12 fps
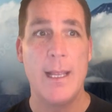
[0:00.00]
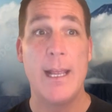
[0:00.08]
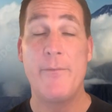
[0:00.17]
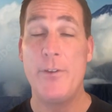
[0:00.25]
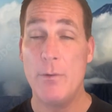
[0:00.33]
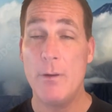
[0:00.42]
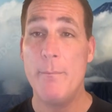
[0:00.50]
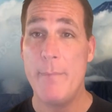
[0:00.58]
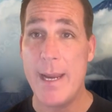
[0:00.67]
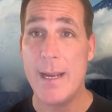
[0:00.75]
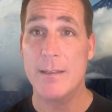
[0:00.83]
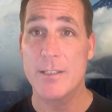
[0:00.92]
If you're a
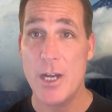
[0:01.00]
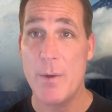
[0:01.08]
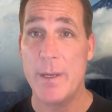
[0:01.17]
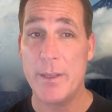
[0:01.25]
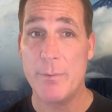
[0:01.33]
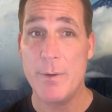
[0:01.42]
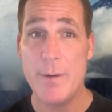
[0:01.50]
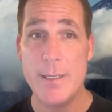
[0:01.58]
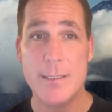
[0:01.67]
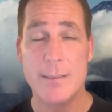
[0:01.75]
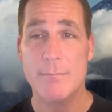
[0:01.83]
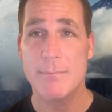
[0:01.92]
man going through
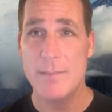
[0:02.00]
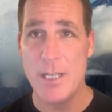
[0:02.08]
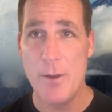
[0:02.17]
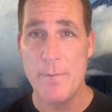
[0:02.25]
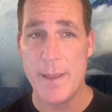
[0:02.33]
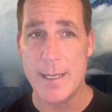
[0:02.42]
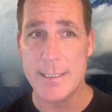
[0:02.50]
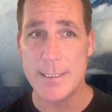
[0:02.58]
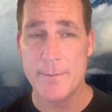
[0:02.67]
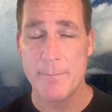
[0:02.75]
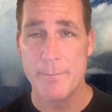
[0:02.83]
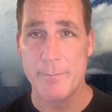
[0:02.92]
it, know this: